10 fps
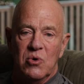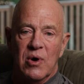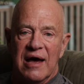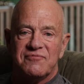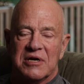
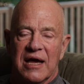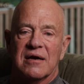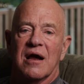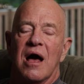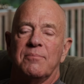do have to
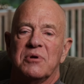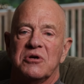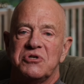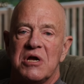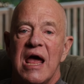get
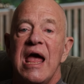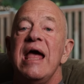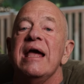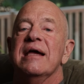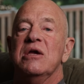accomplished.
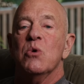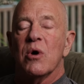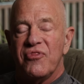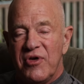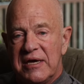
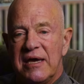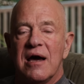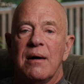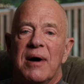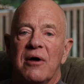You are
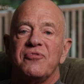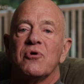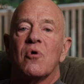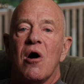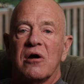thinking about
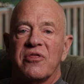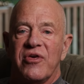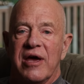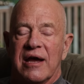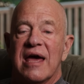the wrong
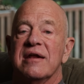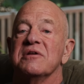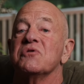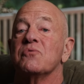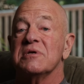thing, and
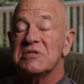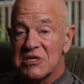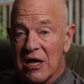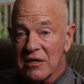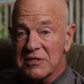as a
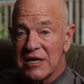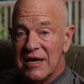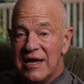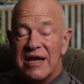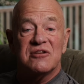result,
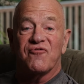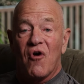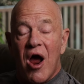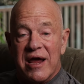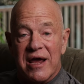it's
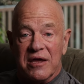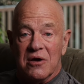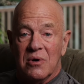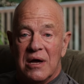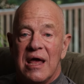frying
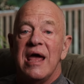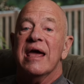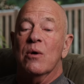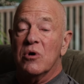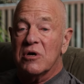you.
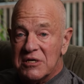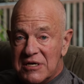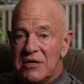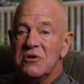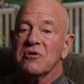It will
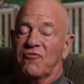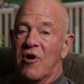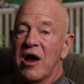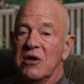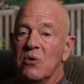continue to
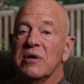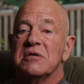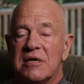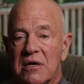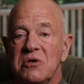fry you
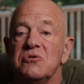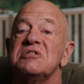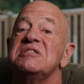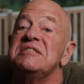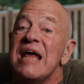until you
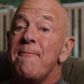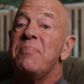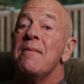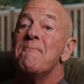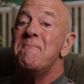
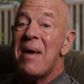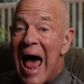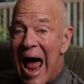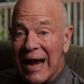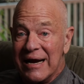step
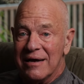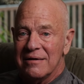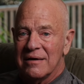back,